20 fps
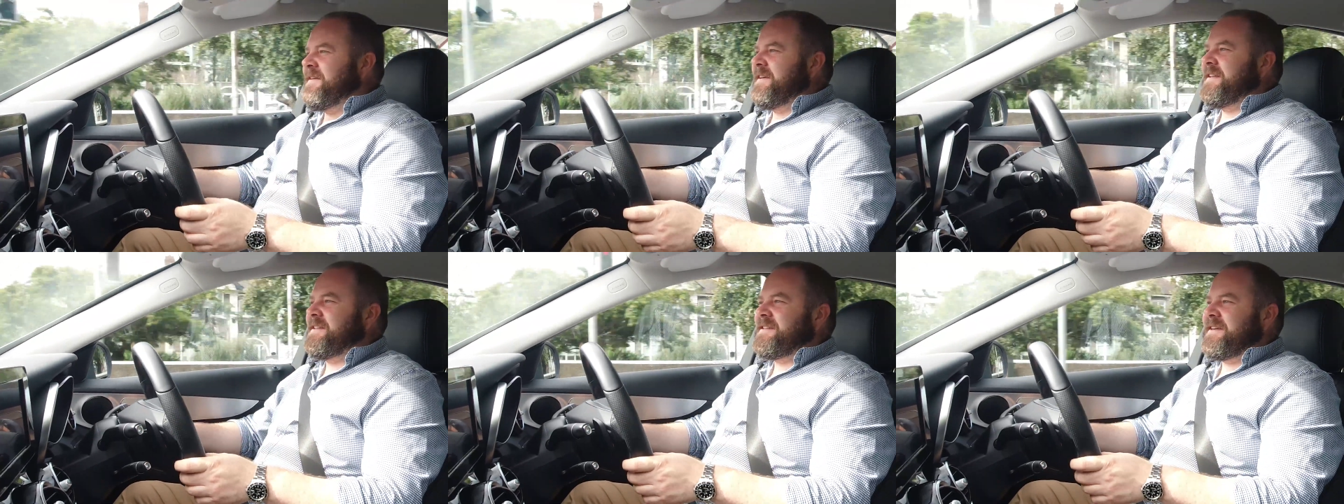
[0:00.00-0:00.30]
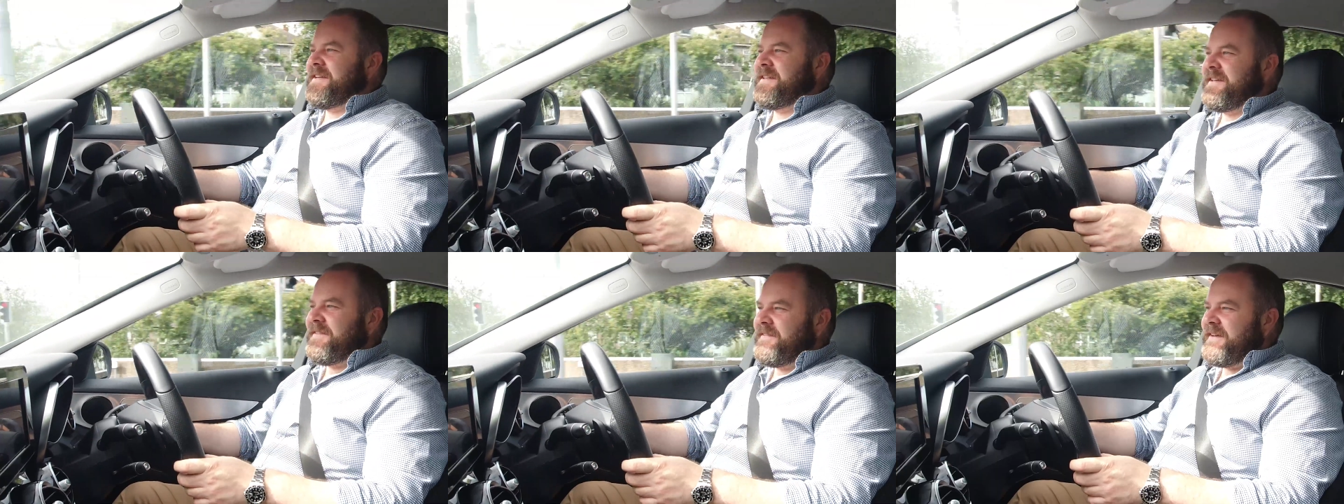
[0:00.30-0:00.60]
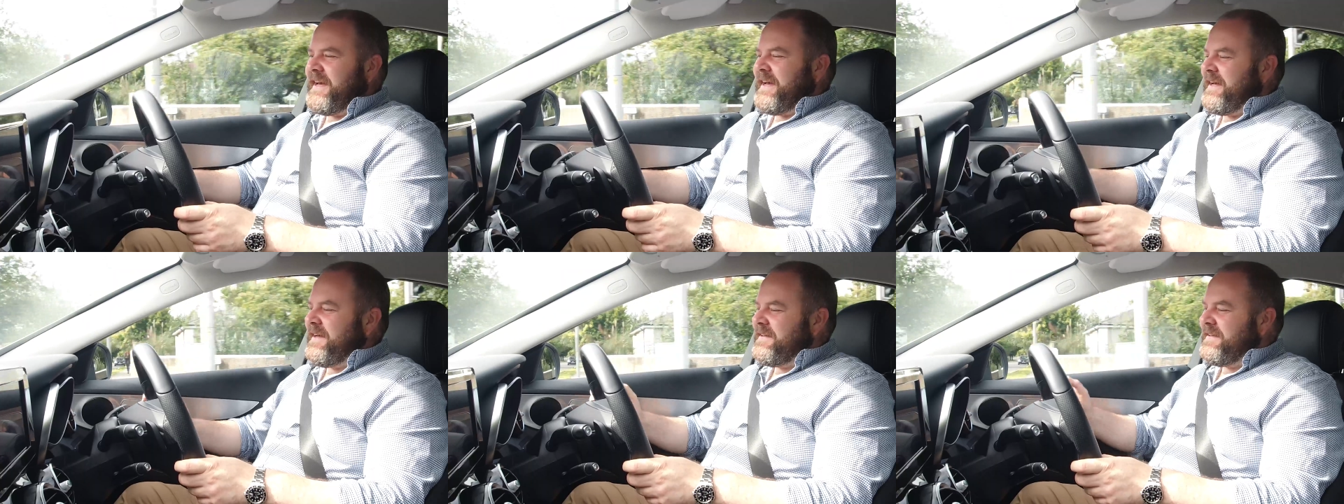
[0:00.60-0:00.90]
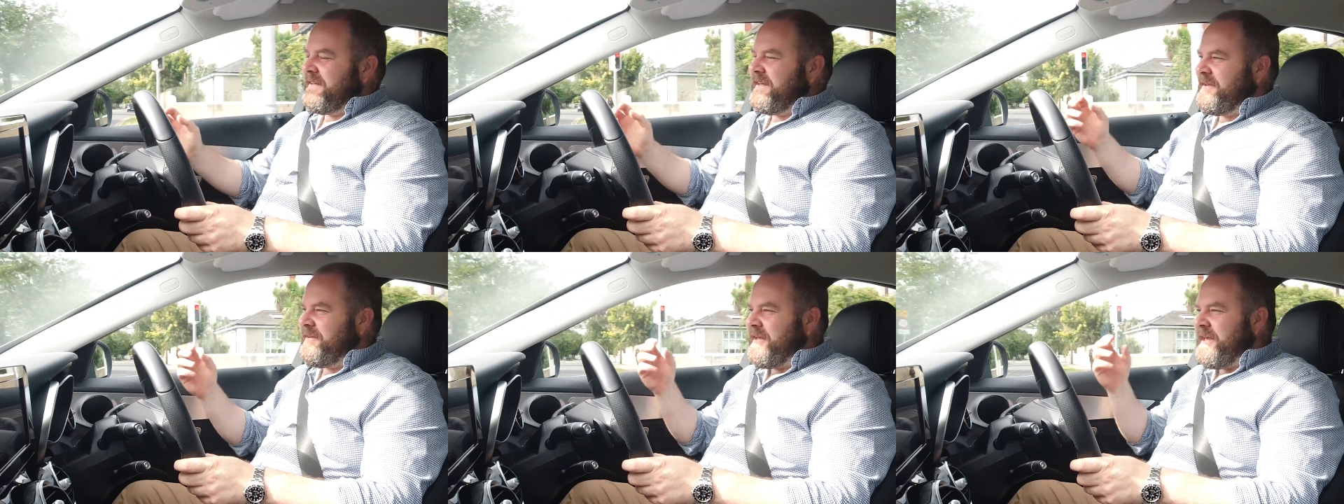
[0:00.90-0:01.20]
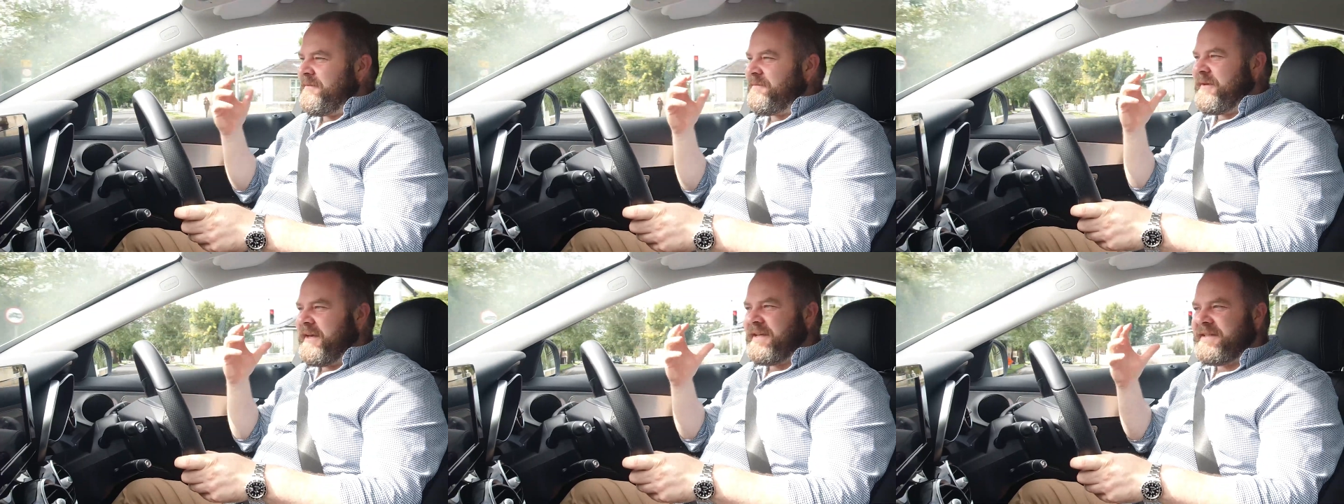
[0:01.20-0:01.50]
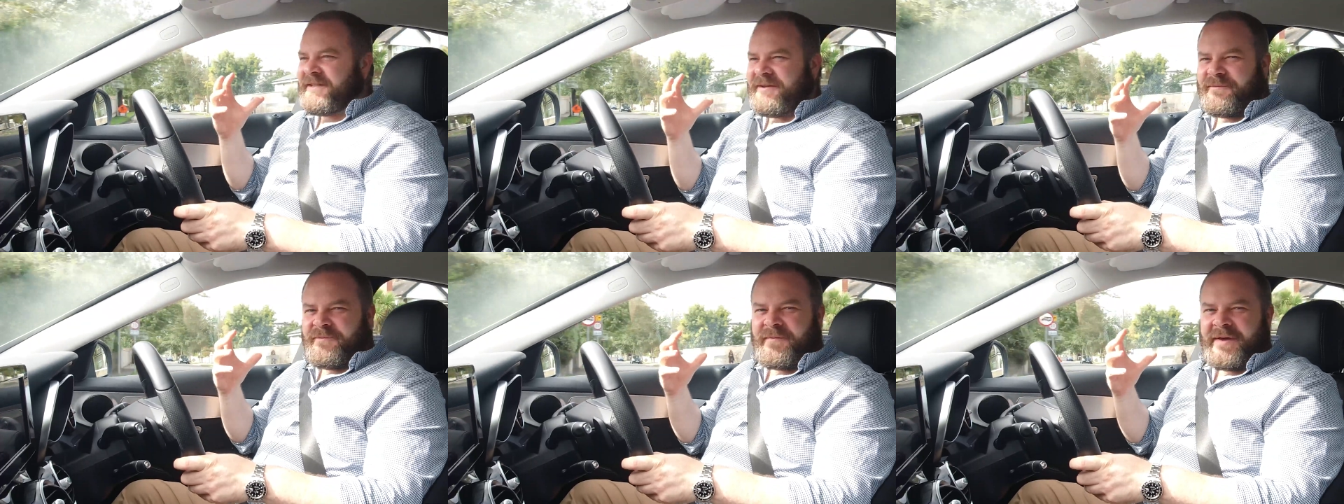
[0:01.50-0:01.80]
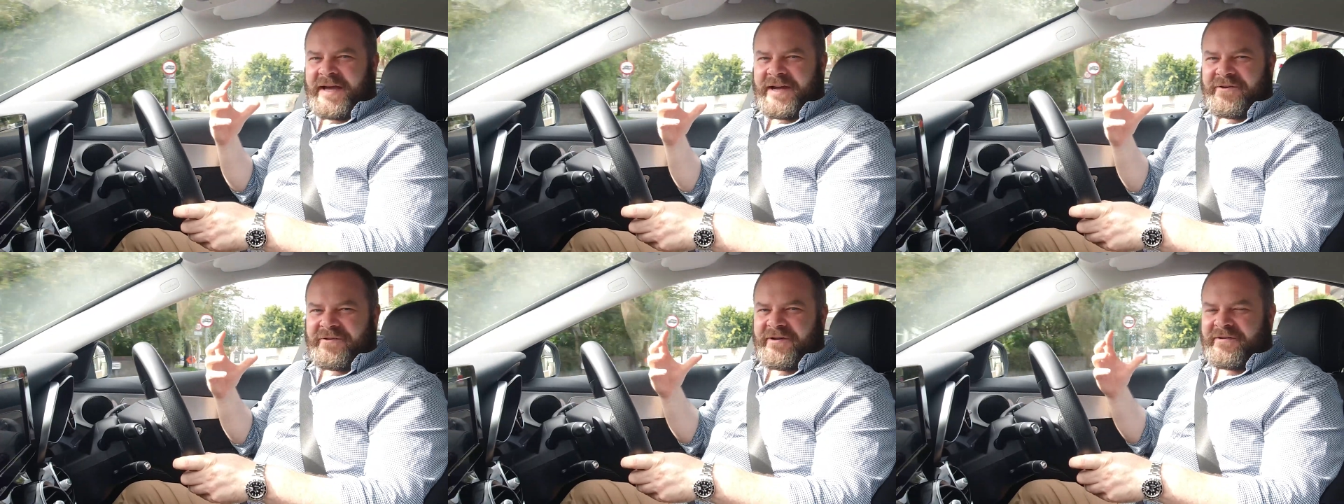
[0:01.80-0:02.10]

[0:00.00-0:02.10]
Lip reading: It's kind of it makes them mega